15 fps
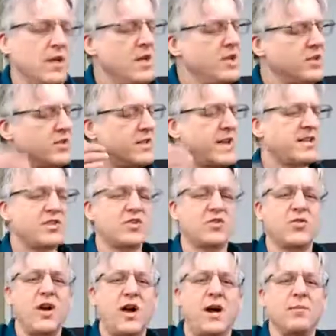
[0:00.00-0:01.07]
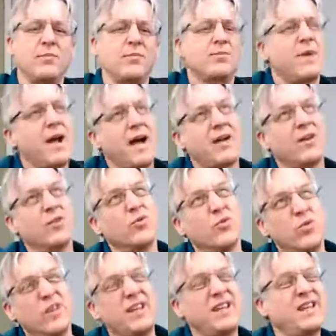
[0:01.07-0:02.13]
So that strum pattern,
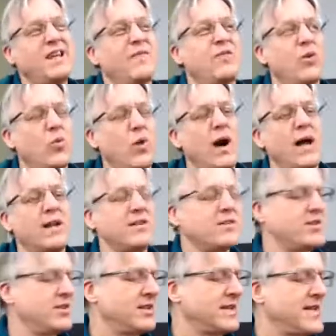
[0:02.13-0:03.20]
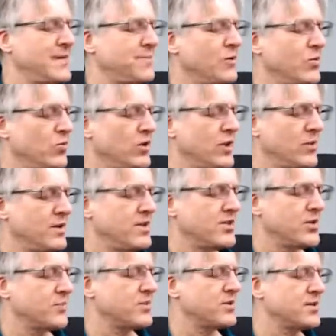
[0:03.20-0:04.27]
really, if you wanted to keep it really, really
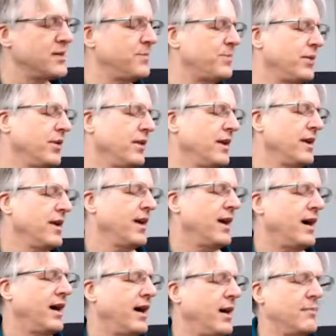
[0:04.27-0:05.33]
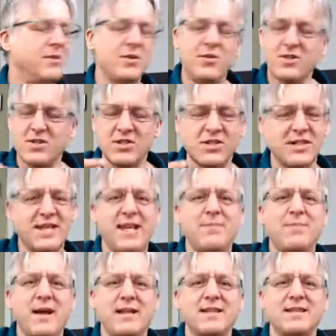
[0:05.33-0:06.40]
super simple, you could just
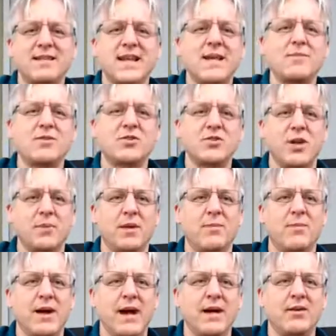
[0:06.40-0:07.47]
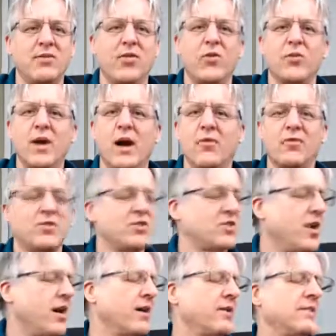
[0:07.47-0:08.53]
keep that same strumming pattern throughout the
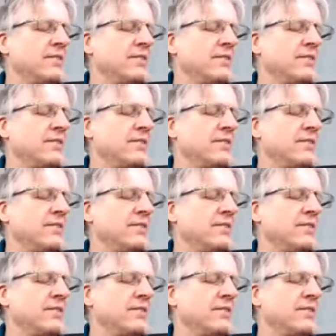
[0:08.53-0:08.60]
song.